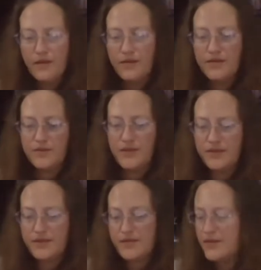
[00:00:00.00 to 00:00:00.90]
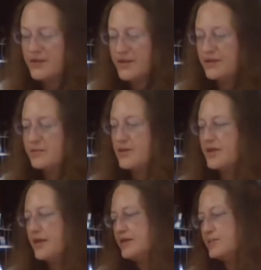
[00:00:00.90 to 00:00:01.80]
So that's starting to work
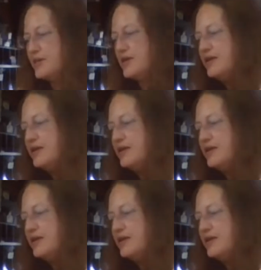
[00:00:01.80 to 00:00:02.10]
out pretty